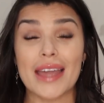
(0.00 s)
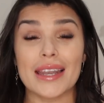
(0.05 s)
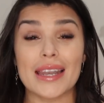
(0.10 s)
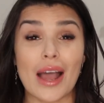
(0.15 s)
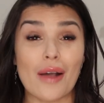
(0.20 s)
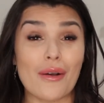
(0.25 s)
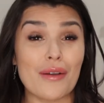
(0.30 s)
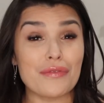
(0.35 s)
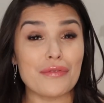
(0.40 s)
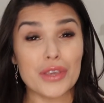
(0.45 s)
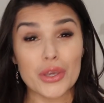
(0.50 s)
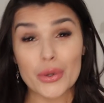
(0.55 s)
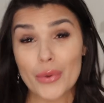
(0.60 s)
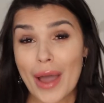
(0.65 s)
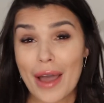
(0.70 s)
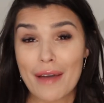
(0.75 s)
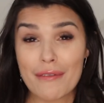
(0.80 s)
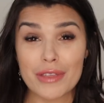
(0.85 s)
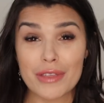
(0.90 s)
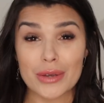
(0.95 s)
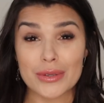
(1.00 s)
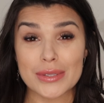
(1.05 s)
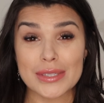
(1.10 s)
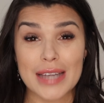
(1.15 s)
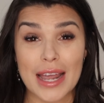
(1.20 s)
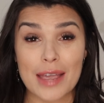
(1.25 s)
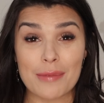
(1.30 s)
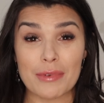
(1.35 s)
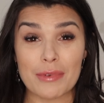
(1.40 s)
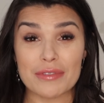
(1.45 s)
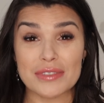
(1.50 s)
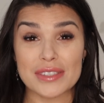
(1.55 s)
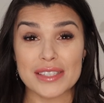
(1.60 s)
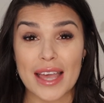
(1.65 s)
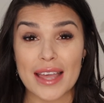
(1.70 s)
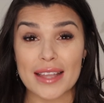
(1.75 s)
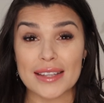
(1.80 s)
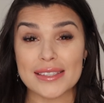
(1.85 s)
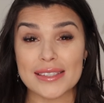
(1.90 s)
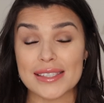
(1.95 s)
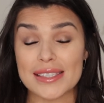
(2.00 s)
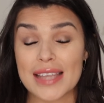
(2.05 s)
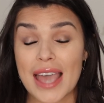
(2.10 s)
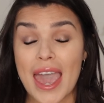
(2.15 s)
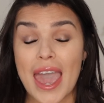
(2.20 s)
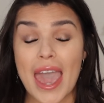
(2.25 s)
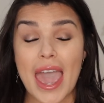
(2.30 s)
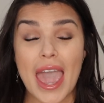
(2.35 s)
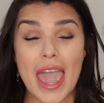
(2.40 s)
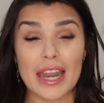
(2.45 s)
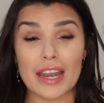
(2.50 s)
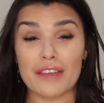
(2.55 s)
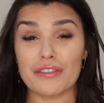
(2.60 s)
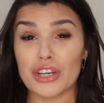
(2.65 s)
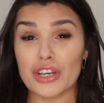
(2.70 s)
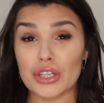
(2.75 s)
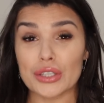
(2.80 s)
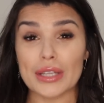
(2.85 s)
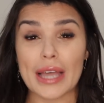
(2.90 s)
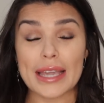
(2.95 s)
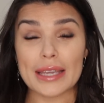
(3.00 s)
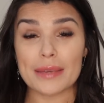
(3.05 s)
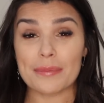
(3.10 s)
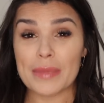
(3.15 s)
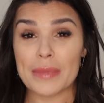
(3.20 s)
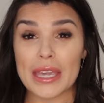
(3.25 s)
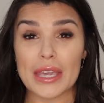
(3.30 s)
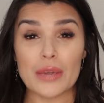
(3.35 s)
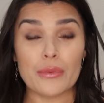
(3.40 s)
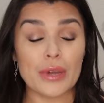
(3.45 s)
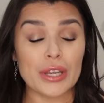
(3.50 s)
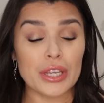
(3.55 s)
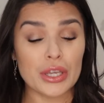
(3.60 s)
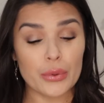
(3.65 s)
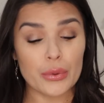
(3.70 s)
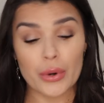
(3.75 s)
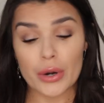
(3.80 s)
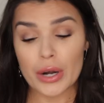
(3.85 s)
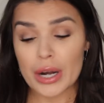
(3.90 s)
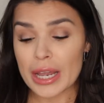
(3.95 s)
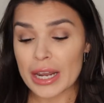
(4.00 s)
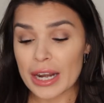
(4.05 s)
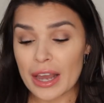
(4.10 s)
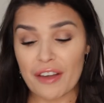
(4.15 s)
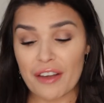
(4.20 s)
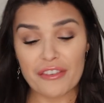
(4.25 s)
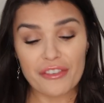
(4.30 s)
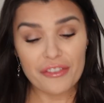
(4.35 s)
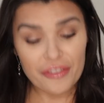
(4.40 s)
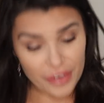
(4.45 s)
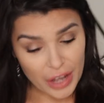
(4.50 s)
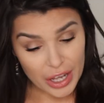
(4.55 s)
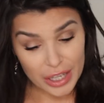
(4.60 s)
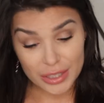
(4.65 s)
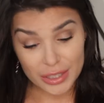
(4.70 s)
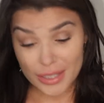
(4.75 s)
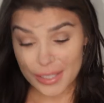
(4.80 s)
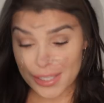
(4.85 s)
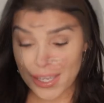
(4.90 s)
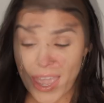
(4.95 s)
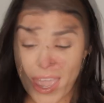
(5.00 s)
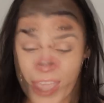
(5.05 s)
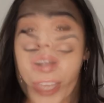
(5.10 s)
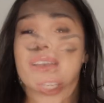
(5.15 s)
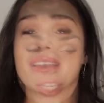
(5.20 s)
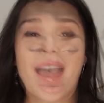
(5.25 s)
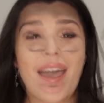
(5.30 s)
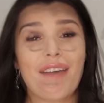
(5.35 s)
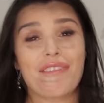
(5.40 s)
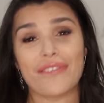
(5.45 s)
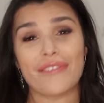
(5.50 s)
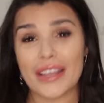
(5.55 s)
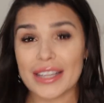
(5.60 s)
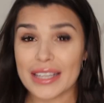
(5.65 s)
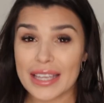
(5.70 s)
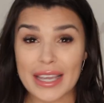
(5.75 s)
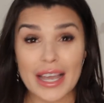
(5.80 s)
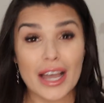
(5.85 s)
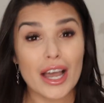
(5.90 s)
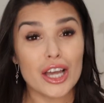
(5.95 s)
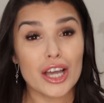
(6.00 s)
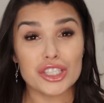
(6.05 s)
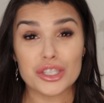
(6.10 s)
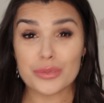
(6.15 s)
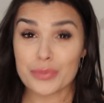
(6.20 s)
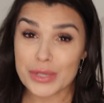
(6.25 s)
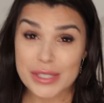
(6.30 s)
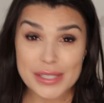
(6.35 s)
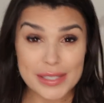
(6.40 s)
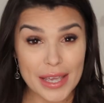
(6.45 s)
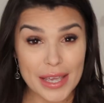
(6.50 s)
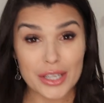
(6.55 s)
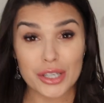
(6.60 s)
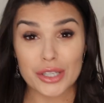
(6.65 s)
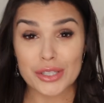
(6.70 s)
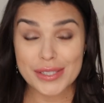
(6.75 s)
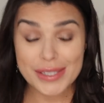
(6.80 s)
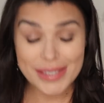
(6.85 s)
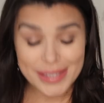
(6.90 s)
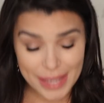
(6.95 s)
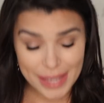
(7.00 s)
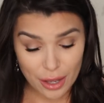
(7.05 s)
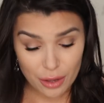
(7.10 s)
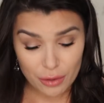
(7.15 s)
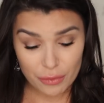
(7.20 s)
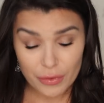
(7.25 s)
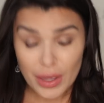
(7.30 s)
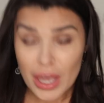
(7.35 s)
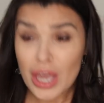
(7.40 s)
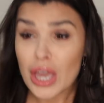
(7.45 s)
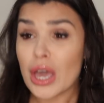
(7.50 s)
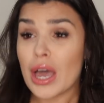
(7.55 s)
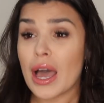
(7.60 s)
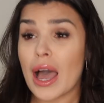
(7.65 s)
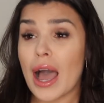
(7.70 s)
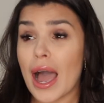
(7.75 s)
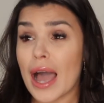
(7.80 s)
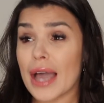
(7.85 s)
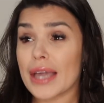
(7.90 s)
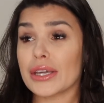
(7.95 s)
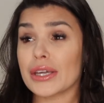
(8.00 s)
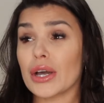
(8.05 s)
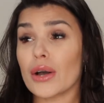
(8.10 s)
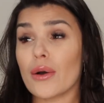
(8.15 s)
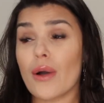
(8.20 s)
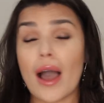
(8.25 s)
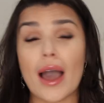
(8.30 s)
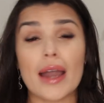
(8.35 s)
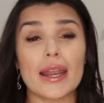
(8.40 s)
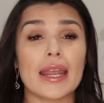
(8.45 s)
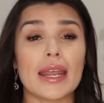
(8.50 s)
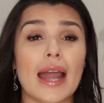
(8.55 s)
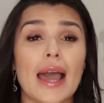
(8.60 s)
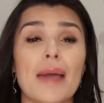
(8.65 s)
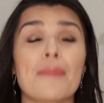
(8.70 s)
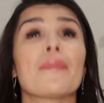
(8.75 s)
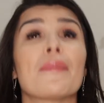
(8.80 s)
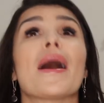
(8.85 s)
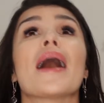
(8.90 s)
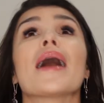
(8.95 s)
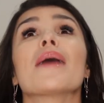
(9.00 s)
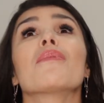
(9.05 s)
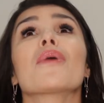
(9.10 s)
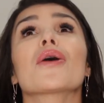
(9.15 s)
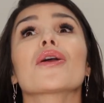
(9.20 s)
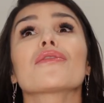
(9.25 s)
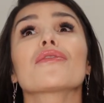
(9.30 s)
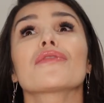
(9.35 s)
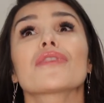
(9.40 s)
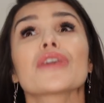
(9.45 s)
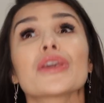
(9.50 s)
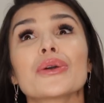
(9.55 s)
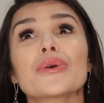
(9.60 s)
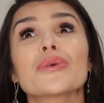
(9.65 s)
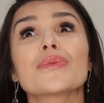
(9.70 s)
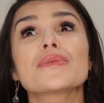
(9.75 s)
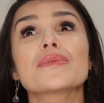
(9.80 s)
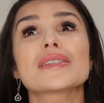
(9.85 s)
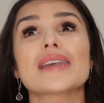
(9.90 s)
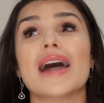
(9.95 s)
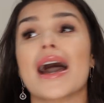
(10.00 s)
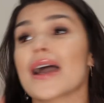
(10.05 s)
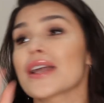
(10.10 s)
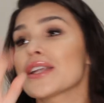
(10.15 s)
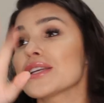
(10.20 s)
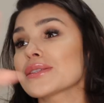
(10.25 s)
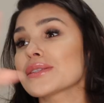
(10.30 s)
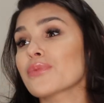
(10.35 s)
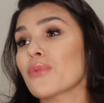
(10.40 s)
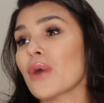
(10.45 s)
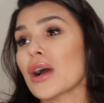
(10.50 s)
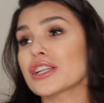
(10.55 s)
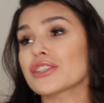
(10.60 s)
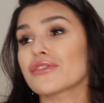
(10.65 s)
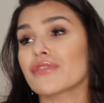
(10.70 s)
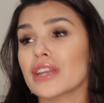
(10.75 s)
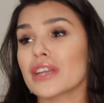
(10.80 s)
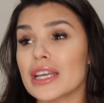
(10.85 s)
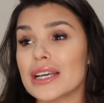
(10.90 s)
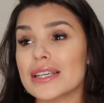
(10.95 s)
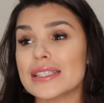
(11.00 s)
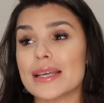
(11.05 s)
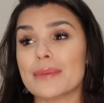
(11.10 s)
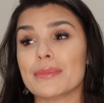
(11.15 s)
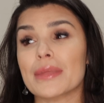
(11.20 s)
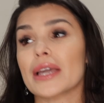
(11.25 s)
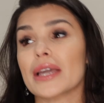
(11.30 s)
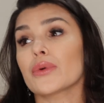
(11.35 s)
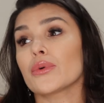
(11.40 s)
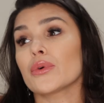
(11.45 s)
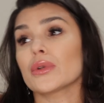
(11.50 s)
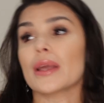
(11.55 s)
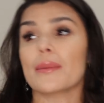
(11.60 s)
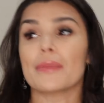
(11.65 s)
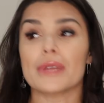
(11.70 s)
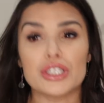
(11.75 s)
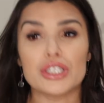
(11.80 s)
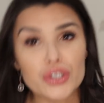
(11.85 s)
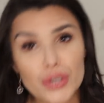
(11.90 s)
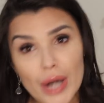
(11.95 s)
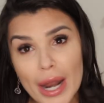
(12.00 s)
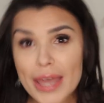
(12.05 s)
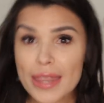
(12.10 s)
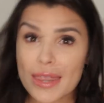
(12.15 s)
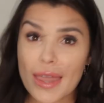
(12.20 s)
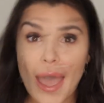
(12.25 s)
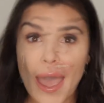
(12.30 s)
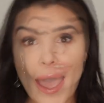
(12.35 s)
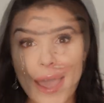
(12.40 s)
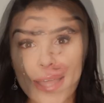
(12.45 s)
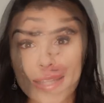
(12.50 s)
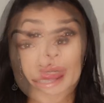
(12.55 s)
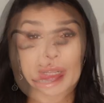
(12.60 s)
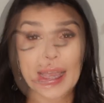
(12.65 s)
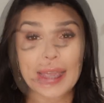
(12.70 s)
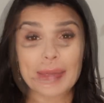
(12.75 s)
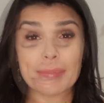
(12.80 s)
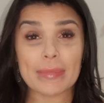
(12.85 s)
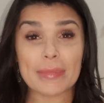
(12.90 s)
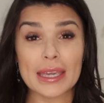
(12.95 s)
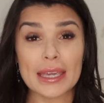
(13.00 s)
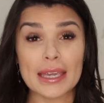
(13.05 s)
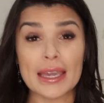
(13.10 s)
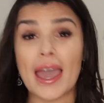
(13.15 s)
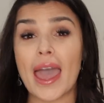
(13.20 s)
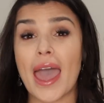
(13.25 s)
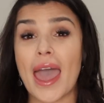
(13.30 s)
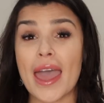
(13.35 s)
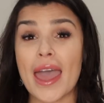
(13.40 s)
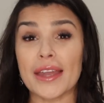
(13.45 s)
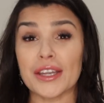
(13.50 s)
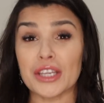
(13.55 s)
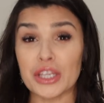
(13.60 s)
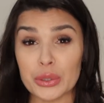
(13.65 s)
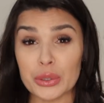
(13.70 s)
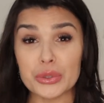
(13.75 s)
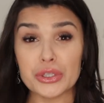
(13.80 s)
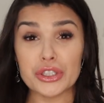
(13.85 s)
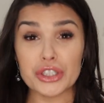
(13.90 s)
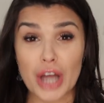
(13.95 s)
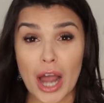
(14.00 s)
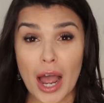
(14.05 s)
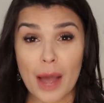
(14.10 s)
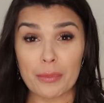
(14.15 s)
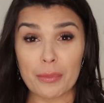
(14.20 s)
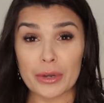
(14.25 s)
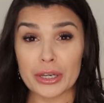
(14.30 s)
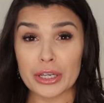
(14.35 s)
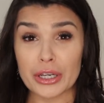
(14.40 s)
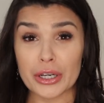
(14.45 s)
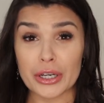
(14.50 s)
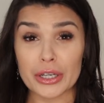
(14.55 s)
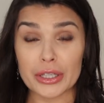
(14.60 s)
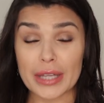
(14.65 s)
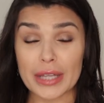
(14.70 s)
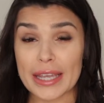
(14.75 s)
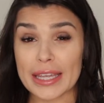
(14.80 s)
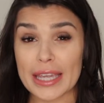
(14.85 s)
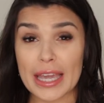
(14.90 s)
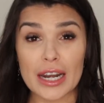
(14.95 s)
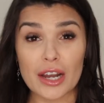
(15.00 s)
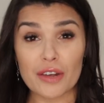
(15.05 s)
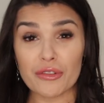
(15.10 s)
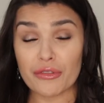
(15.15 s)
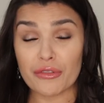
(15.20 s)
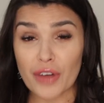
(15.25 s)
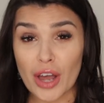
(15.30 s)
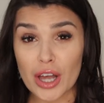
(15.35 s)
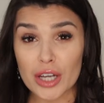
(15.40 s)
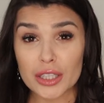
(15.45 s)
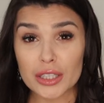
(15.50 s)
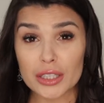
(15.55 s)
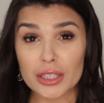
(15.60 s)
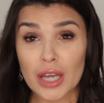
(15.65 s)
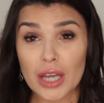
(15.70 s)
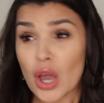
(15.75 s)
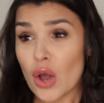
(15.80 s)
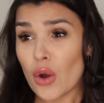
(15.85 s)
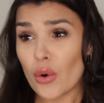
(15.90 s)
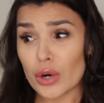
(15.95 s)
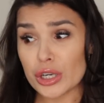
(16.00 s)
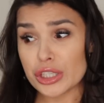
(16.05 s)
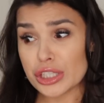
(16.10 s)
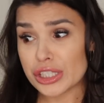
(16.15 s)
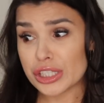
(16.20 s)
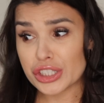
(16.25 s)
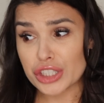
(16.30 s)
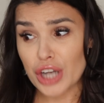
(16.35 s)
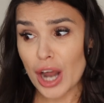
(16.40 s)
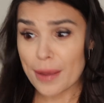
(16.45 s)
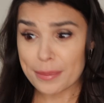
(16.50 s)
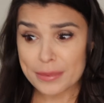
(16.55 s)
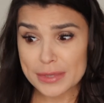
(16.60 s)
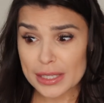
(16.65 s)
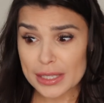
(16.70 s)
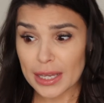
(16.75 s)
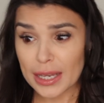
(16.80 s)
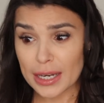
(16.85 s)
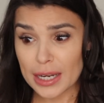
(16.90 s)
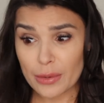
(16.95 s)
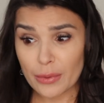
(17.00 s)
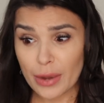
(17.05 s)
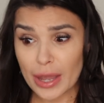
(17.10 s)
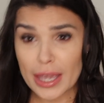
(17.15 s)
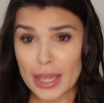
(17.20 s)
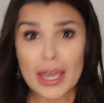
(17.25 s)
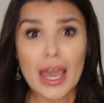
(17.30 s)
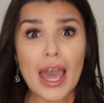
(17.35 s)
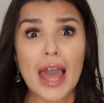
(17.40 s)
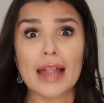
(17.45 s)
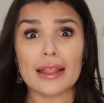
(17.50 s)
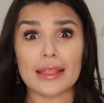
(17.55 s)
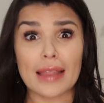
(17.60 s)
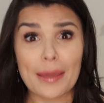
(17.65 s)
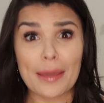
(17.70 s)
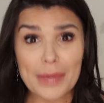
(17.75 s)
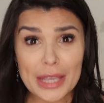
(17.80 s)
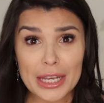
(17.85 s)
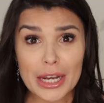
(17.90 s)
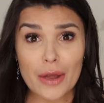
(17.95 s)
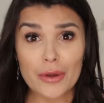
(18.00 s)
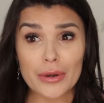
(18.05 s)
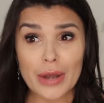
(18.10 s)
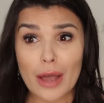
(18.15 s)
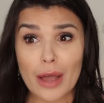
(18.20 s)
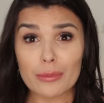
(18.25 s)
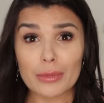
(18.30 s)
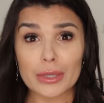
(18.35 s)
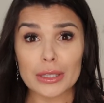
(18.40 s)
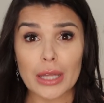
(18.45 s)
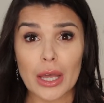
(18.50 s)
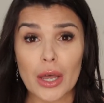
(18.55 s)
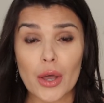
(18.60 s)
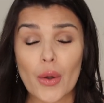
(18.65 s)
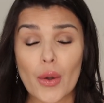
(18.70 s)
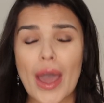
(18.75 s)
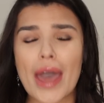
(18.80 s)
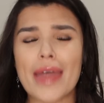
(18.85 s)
Now, if you have those type of scents, and if you're like me, when you are in a funk and not feeling 100% yourself, I go on and I buy perfumes. I just watch videos. I'm like, oh, let me try that. If you are like me and you shop when you're like in a funk, or just shop to anyway, let me know down below.